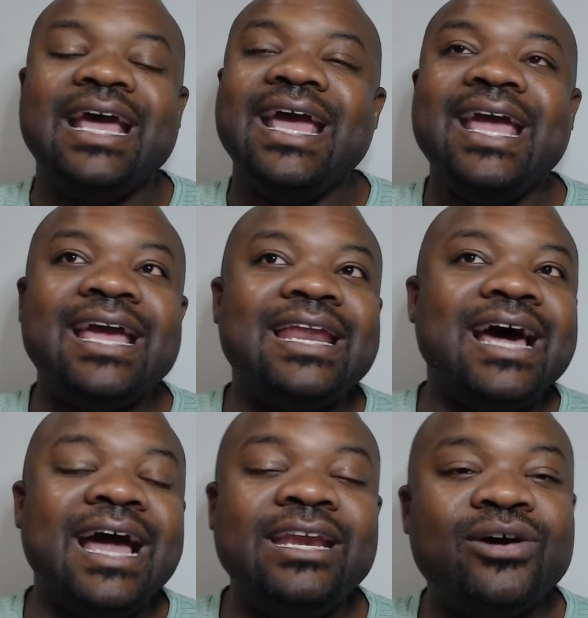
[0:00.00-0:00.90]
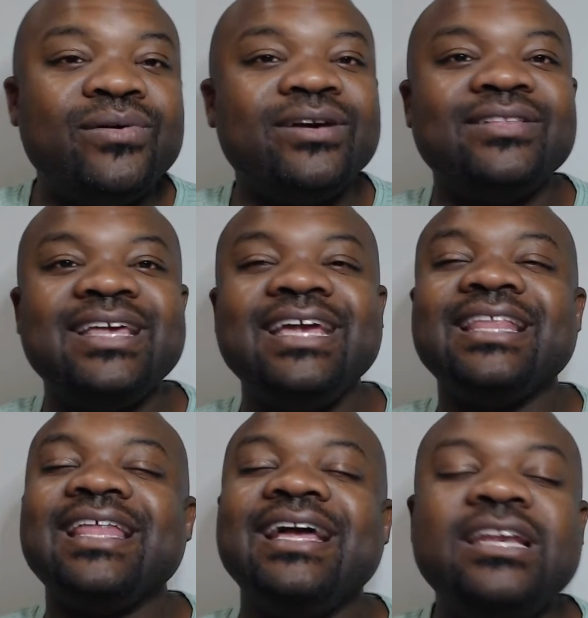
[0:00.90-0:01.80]
And I know what you're thinking
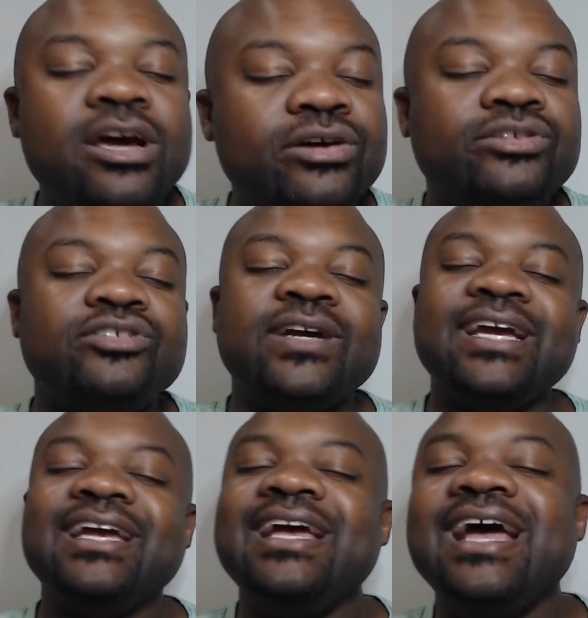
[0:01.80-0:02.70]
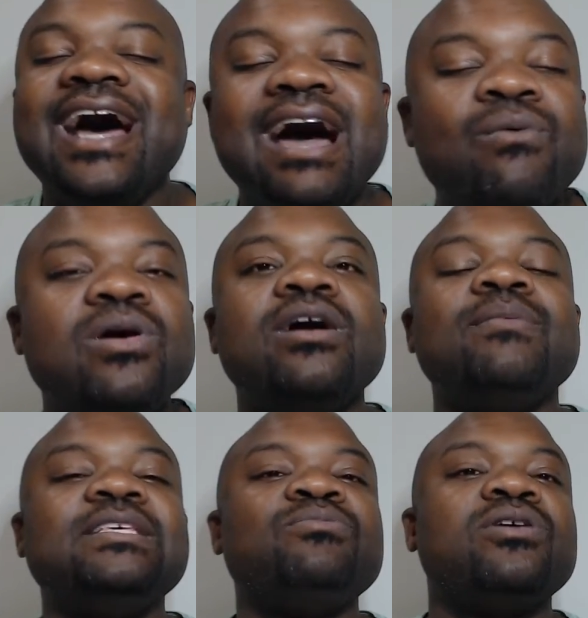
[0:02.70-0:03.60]
like, no, Dre, I woke up
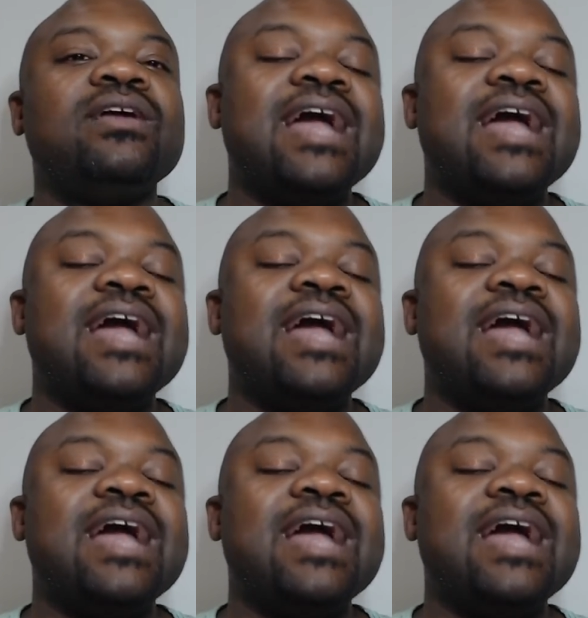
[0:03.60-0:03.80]
this morning.